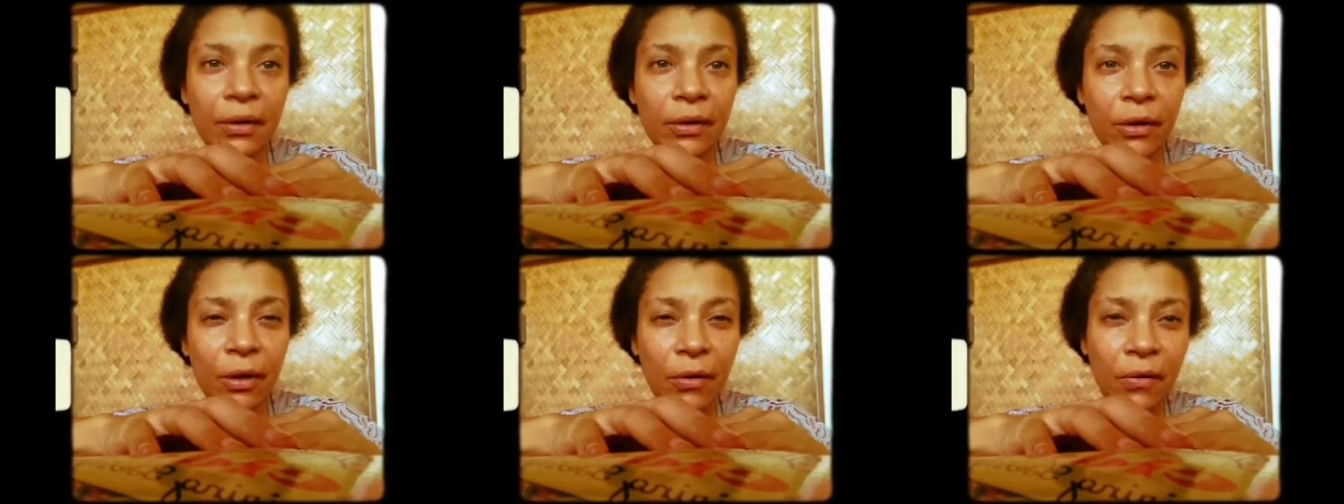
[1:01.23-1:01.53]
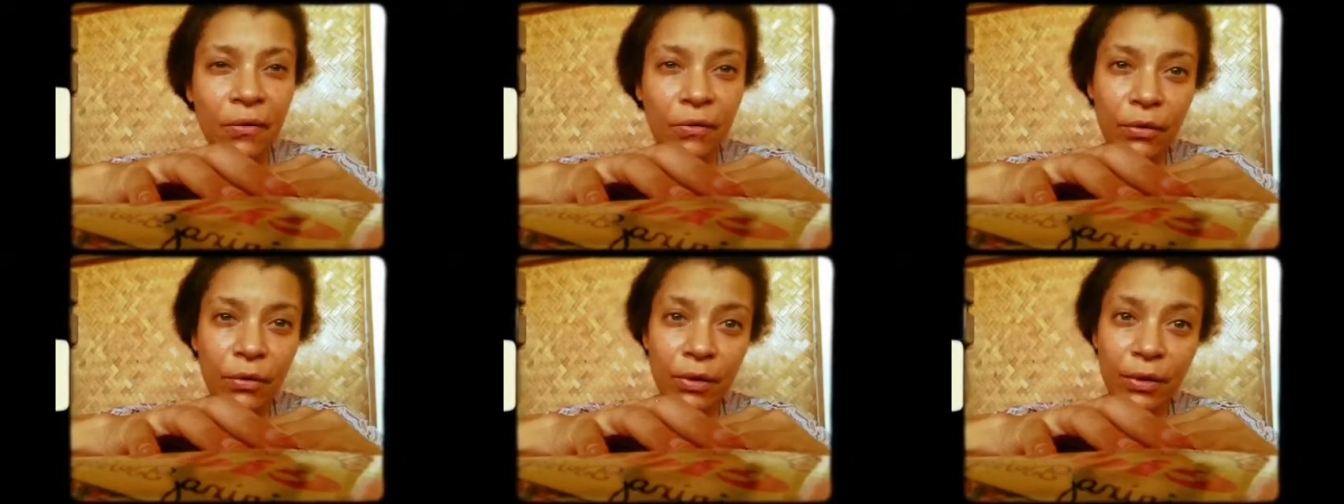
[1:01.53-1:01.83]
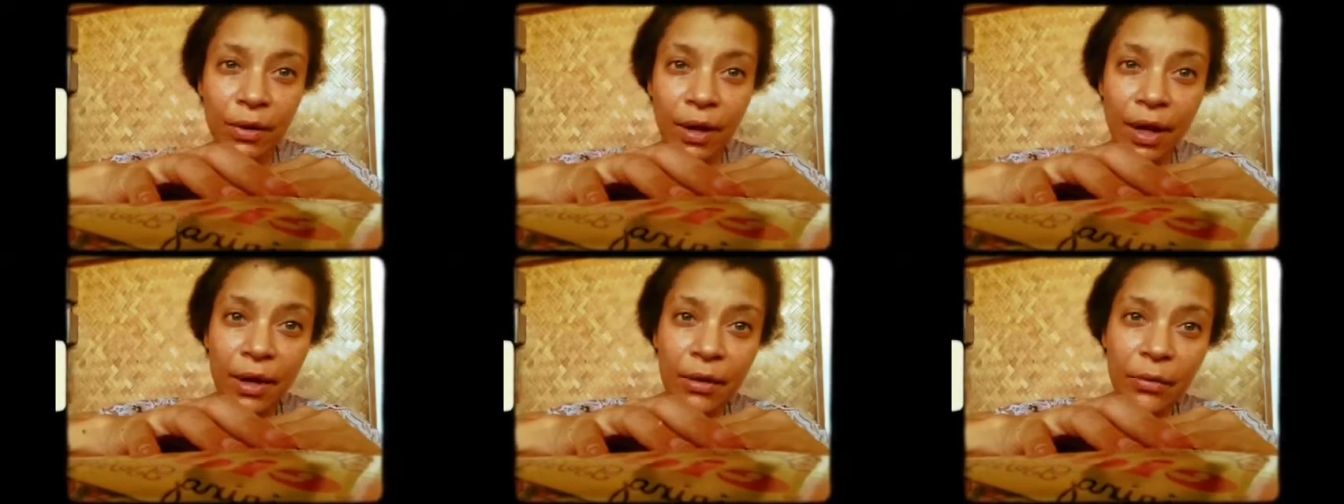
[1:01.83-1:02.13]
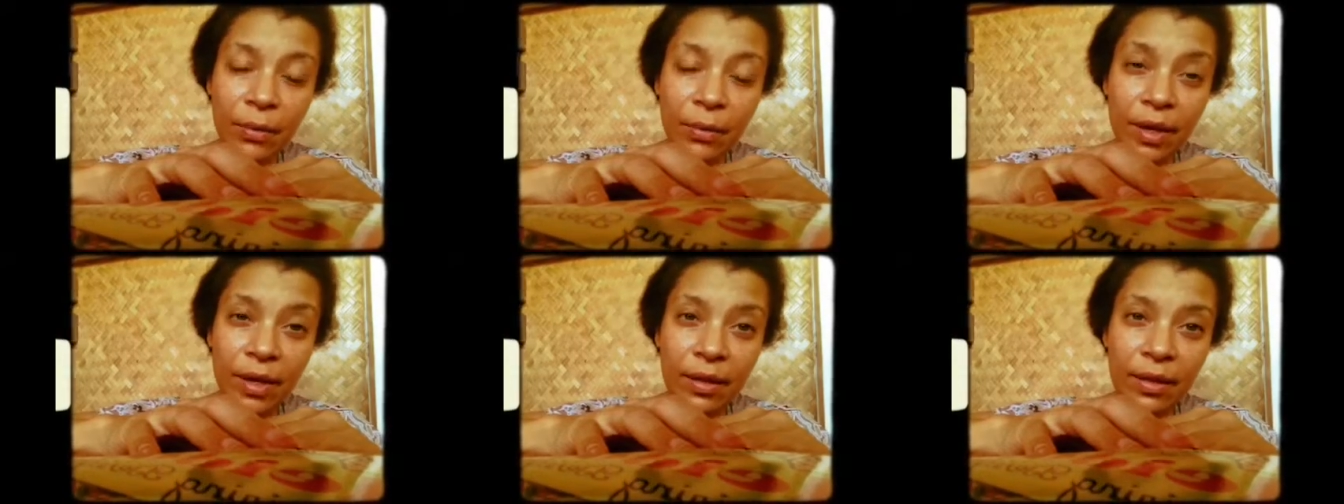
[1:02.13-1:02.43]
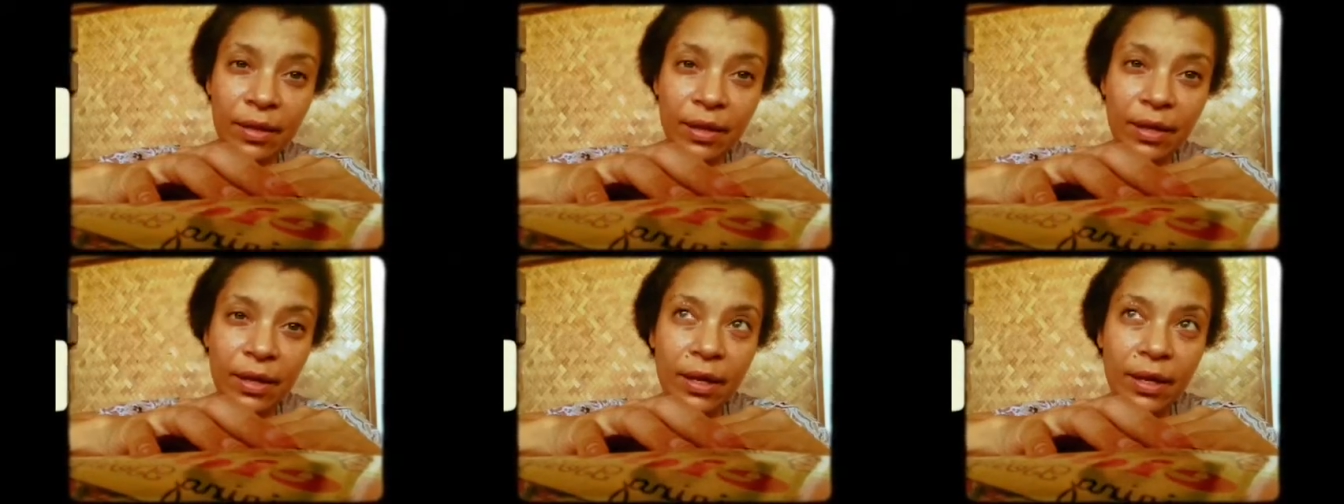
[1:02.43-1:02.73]
and over and gone
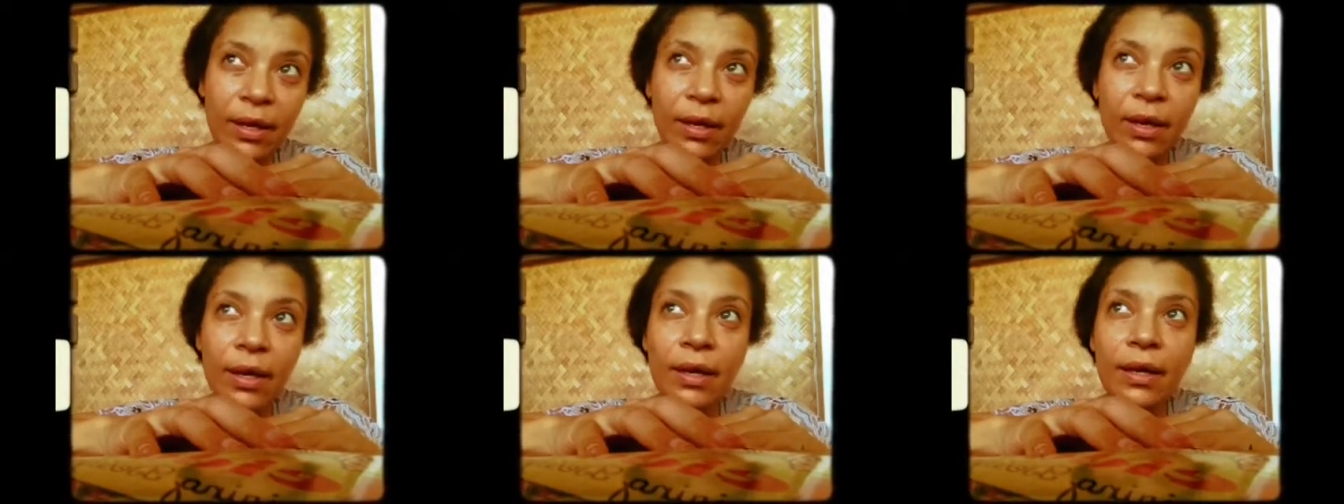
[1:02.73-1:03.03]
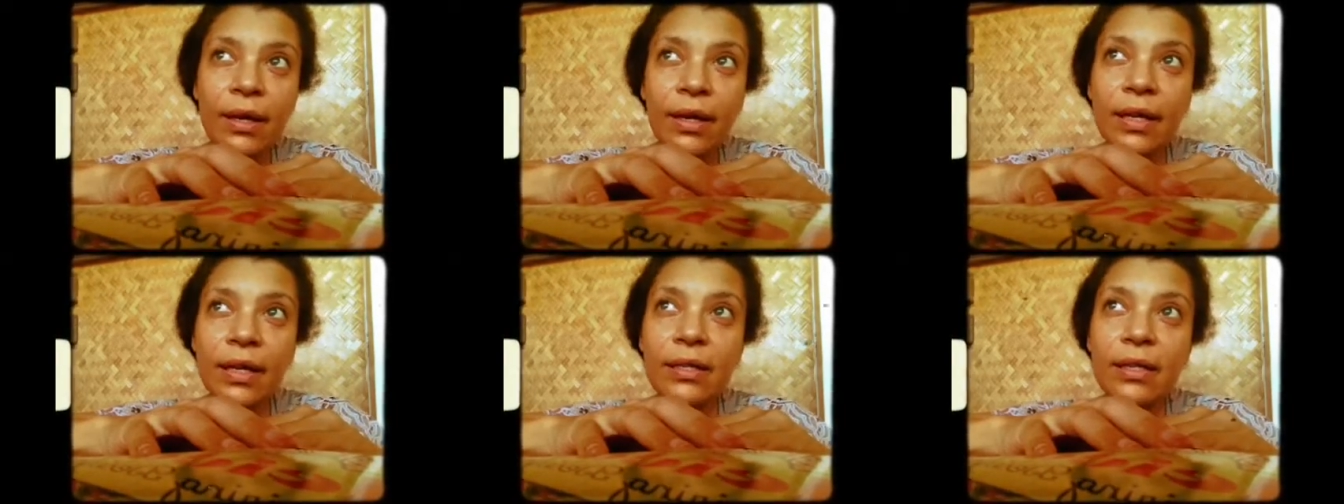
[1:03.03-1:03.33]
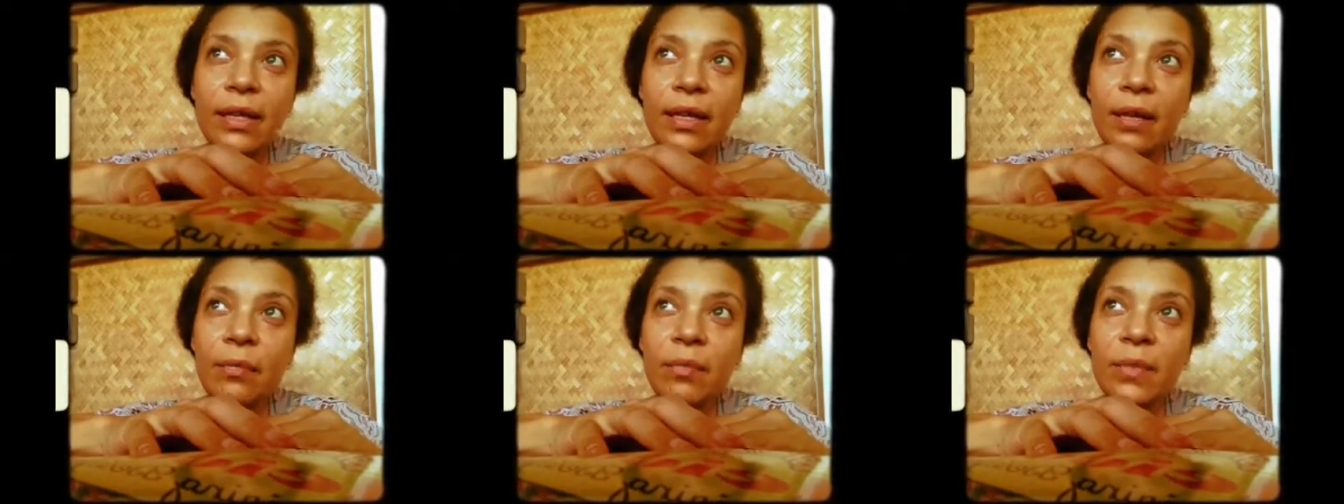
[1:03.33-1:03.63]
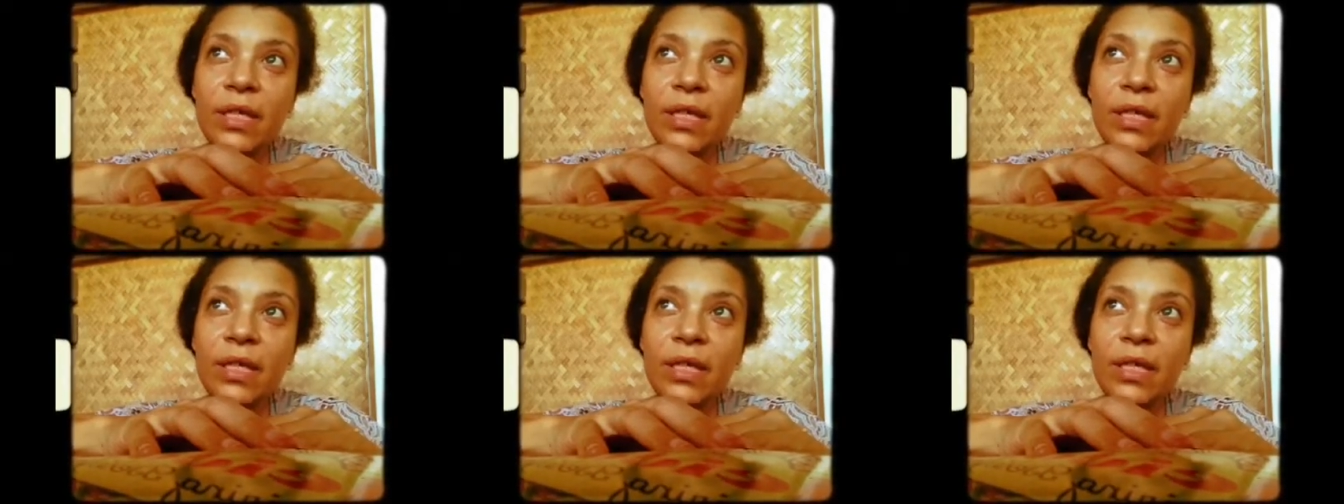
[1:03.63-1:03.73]
with. It's like I'm